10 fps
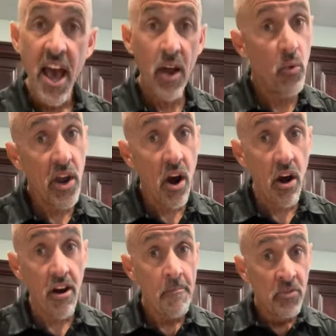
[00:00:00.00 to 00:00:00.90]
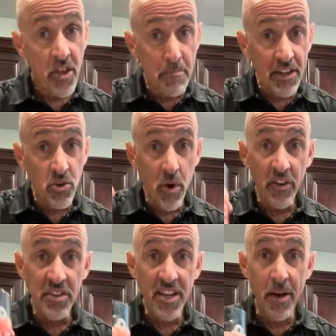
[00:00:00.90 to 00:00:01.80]
And we are the mental
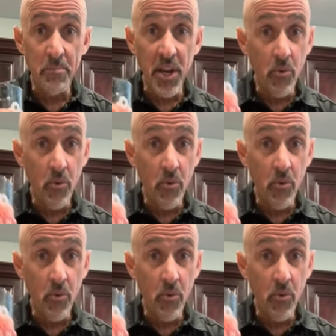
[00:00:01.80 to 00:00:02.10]
wellness company.